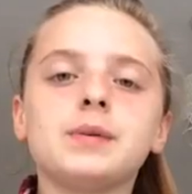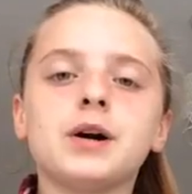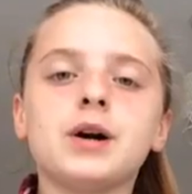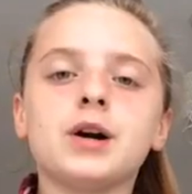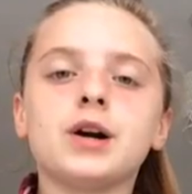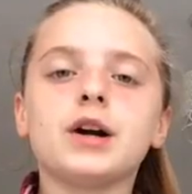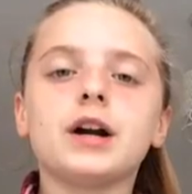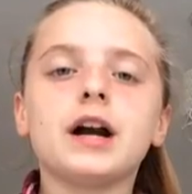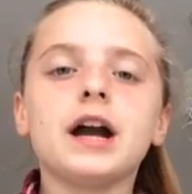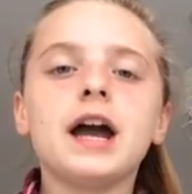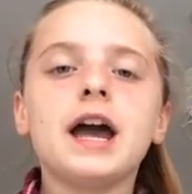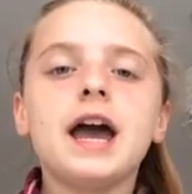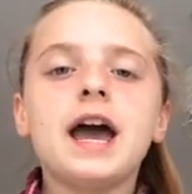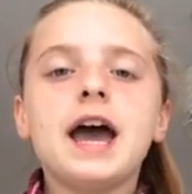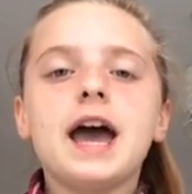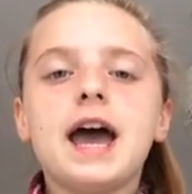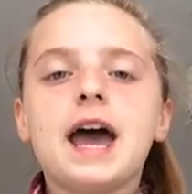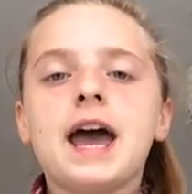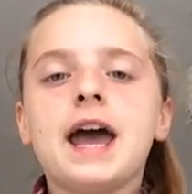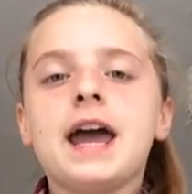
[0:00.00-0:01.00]
book
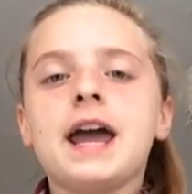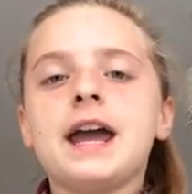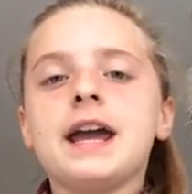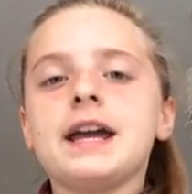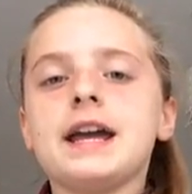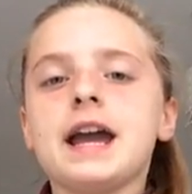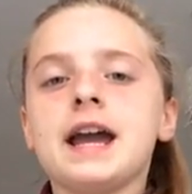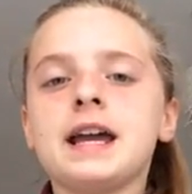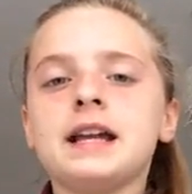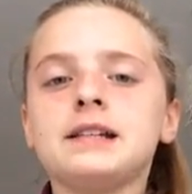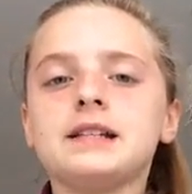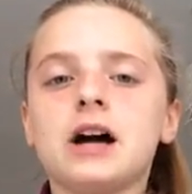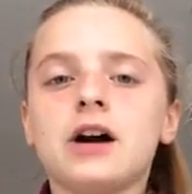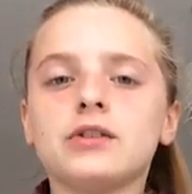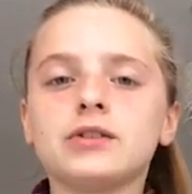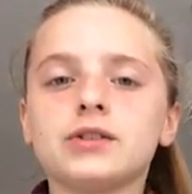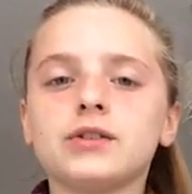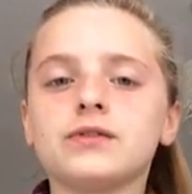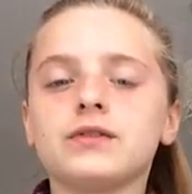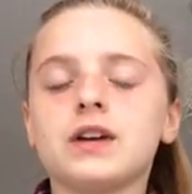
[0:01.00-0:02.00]
a 8
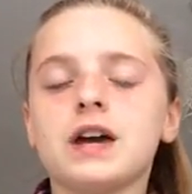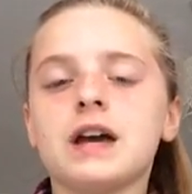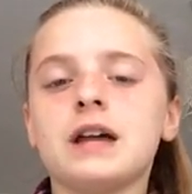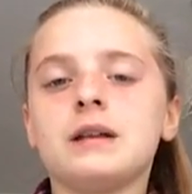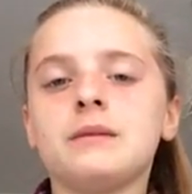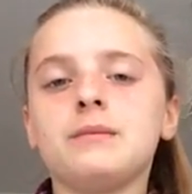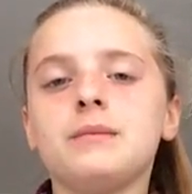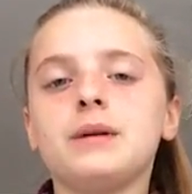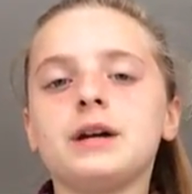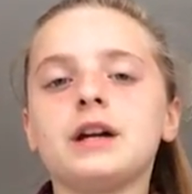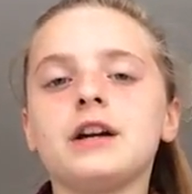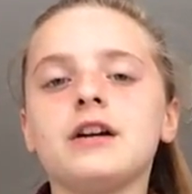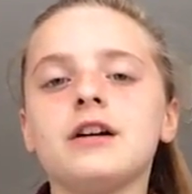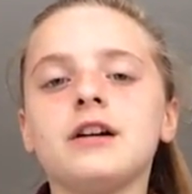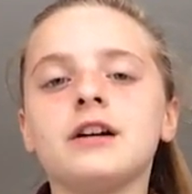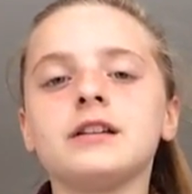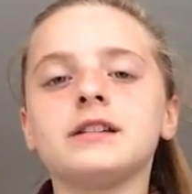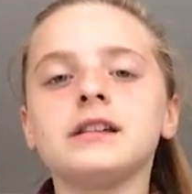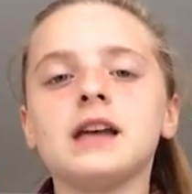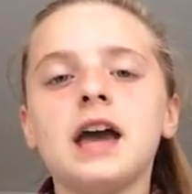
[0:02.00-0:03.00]
out of 10
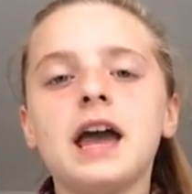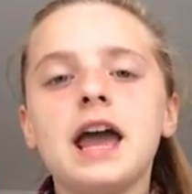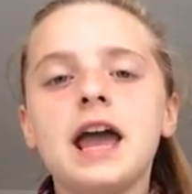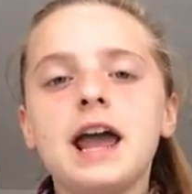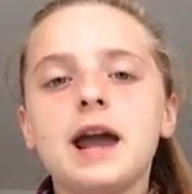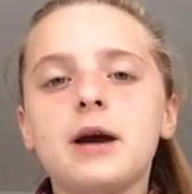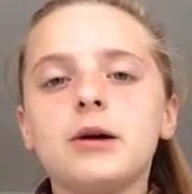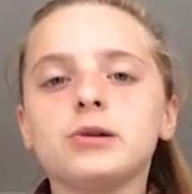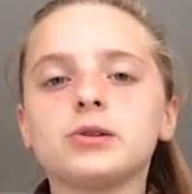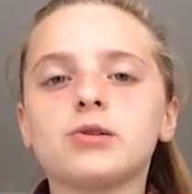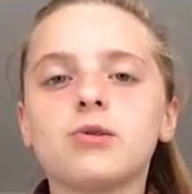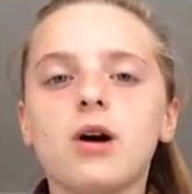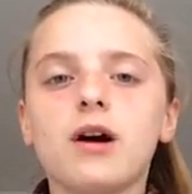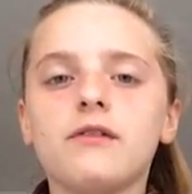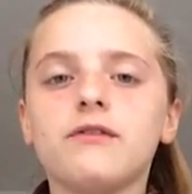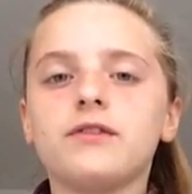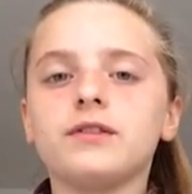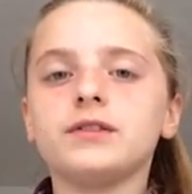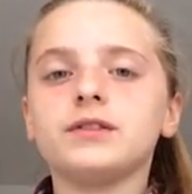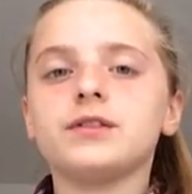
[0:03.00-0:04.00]
because it was
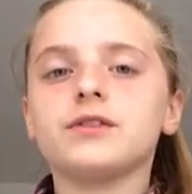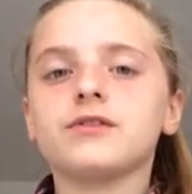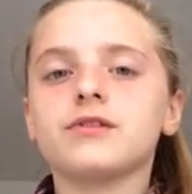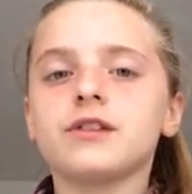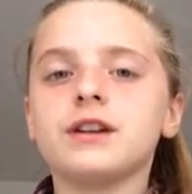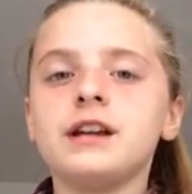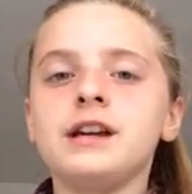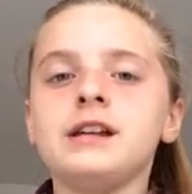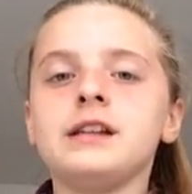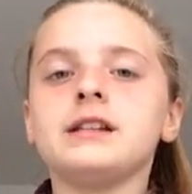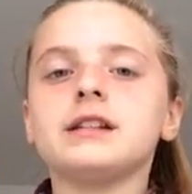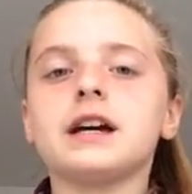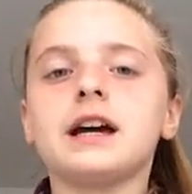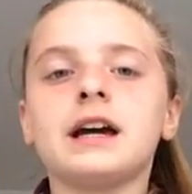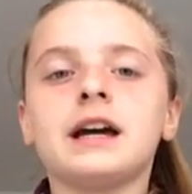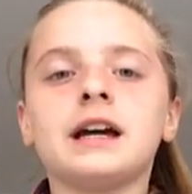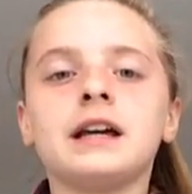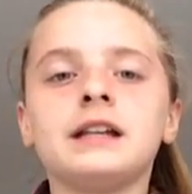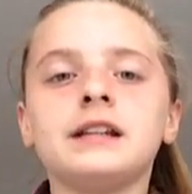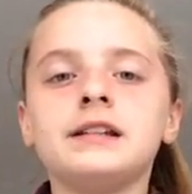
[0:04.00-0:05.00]
quite fun to read
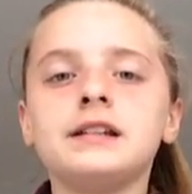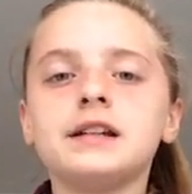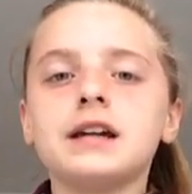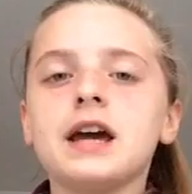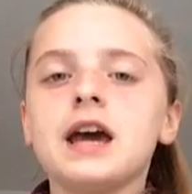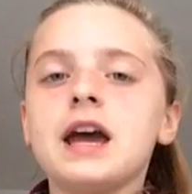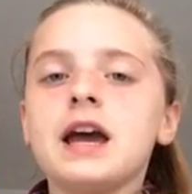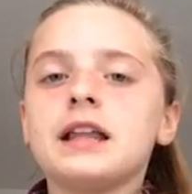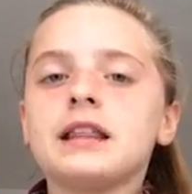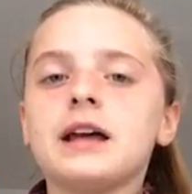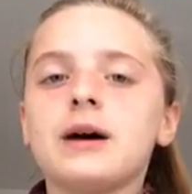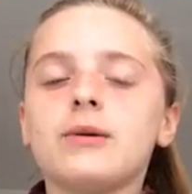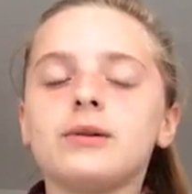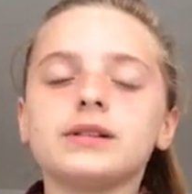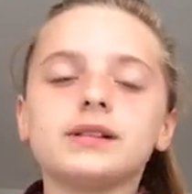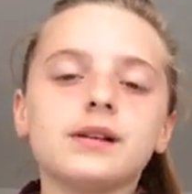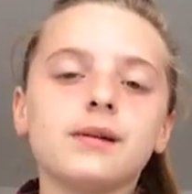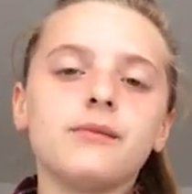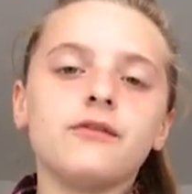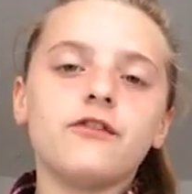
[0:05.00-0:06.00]
and there
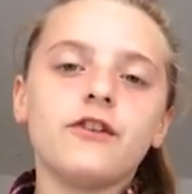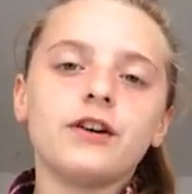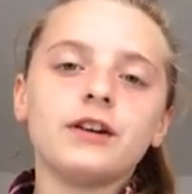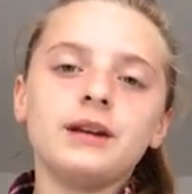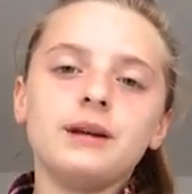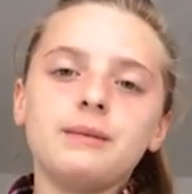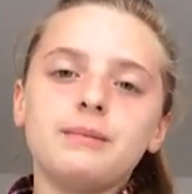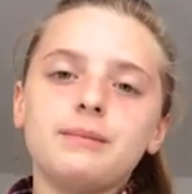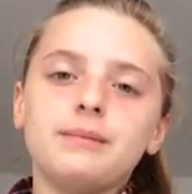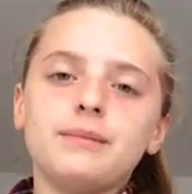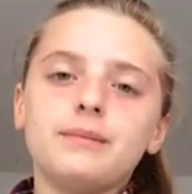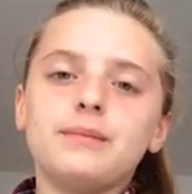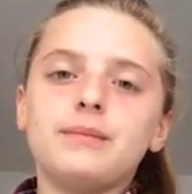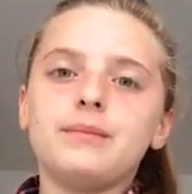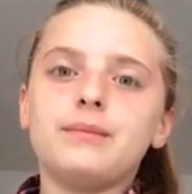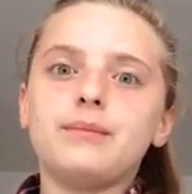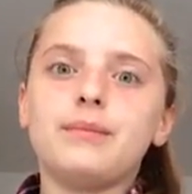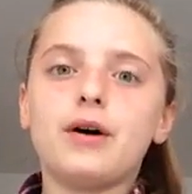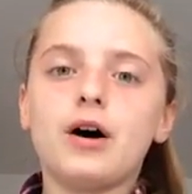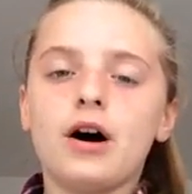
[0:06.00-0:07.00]
were some funny
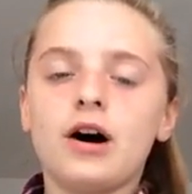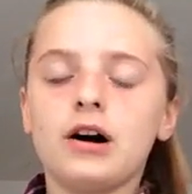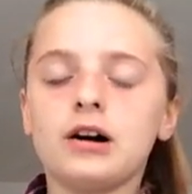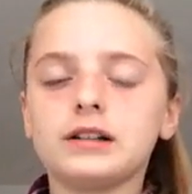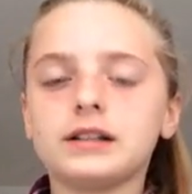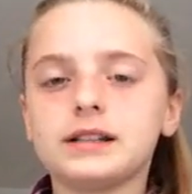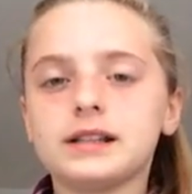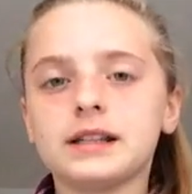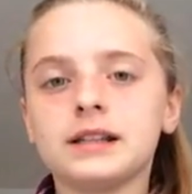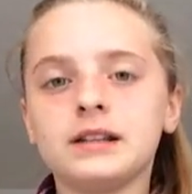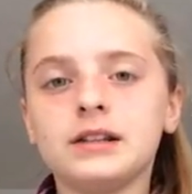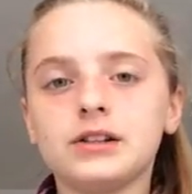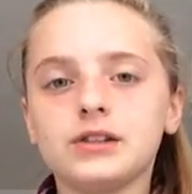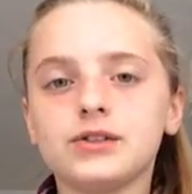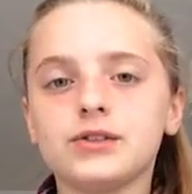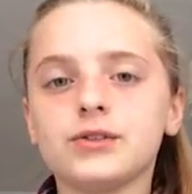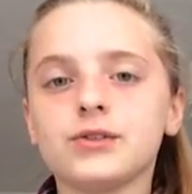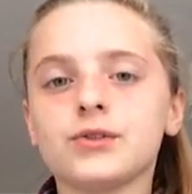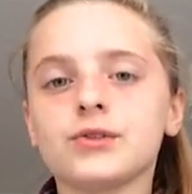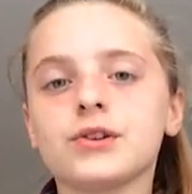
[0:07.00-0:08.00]
parts in the
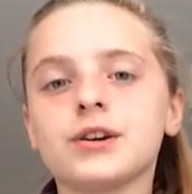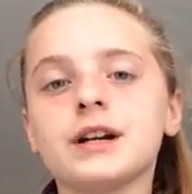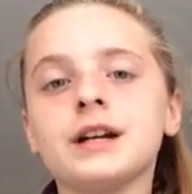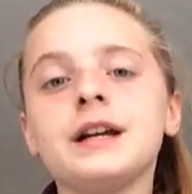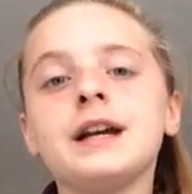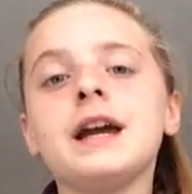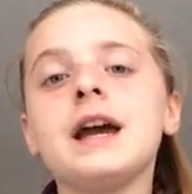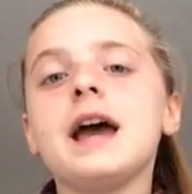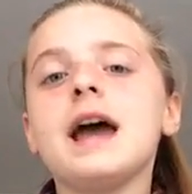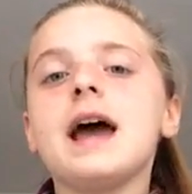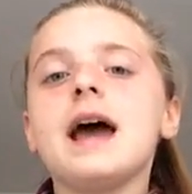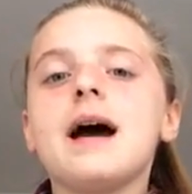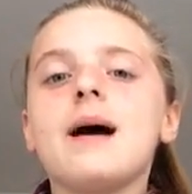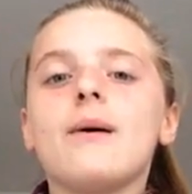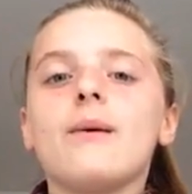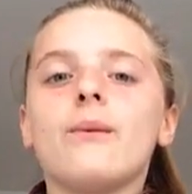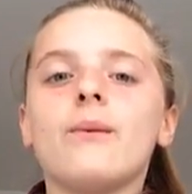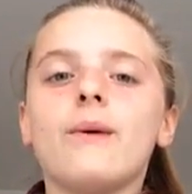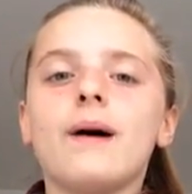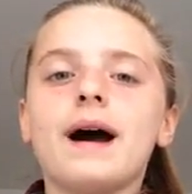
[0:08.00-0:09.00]
story
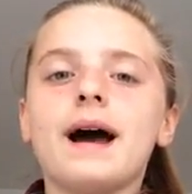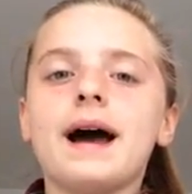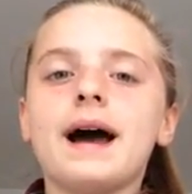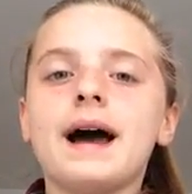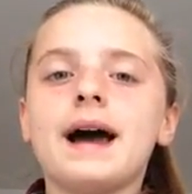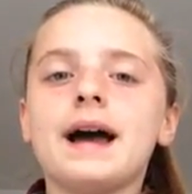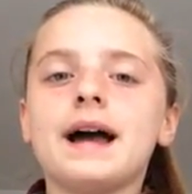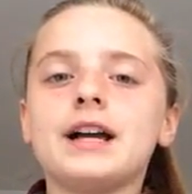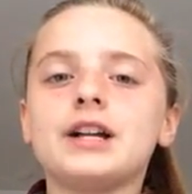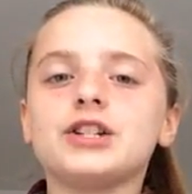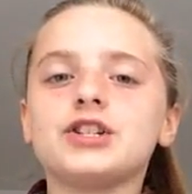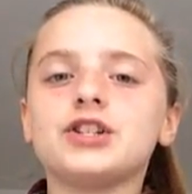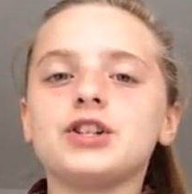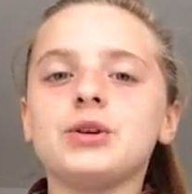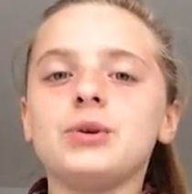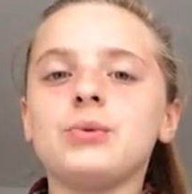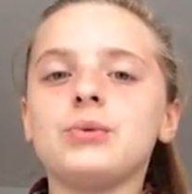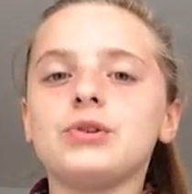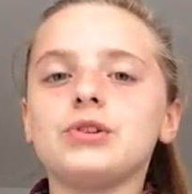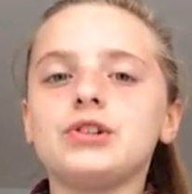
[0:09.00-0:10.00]
where
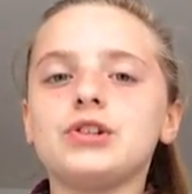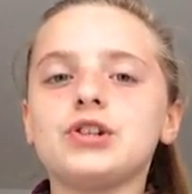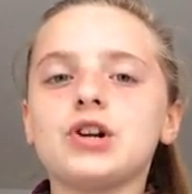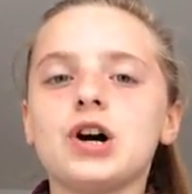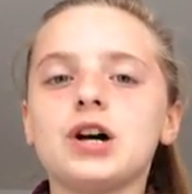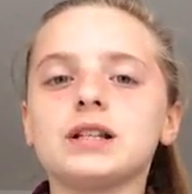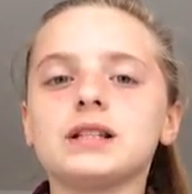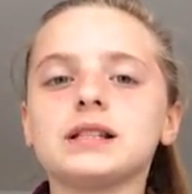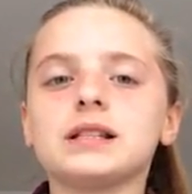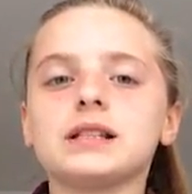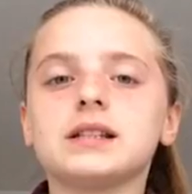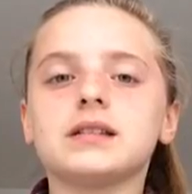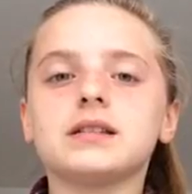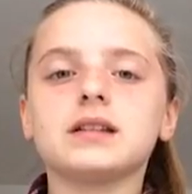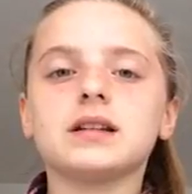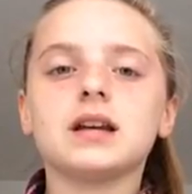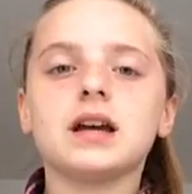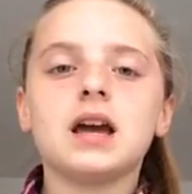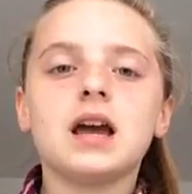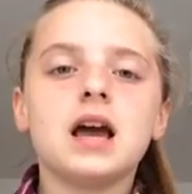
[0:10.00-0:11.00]
she would
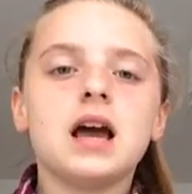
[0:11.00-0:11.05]
just